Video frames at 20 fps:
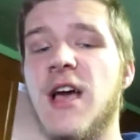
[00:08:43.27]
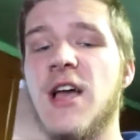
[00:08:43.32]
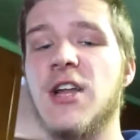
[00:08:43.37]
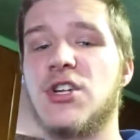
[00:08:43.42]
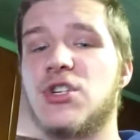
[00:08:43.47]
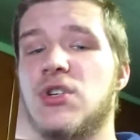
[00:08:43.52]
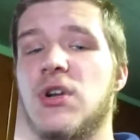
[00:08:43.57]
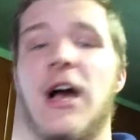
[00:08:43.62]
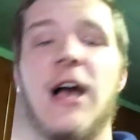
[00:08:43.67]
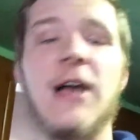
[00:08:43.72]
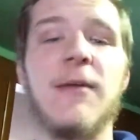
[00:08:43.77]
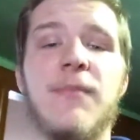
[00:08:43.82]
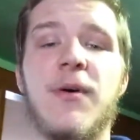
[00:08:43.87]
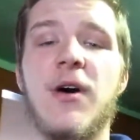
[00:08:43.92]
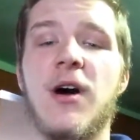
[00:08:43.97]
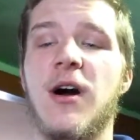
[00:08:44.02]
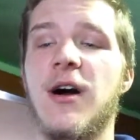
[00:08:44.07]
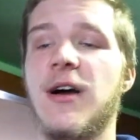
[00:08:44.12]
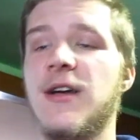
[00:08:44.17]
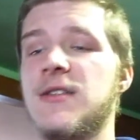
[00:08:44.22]

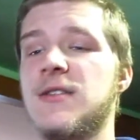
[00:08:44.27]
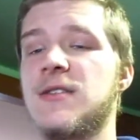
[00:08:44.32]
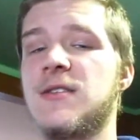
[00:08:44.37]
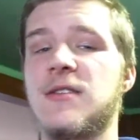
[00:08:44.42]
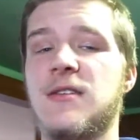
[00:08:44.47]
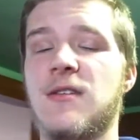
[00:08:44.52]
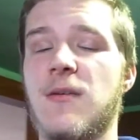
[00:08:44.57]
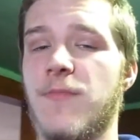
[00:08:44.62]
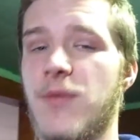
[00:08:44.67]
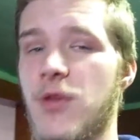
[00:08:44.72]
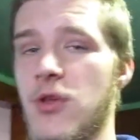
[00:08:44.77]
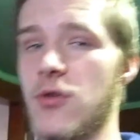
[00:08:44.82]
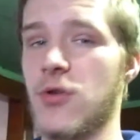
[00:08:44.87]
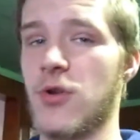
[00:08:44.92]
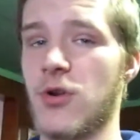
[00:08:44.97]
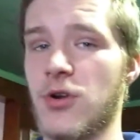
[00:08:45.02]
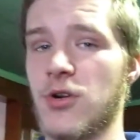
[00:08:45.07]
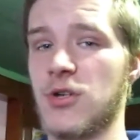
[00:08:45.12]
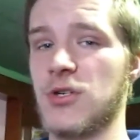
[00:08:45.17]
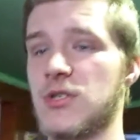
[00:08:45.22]
tripods,
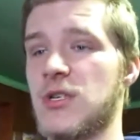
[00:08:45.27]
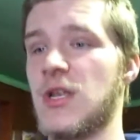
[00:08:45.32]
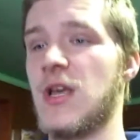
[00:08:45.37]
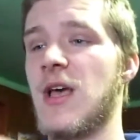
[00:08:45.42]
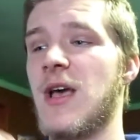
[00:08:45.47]
computers,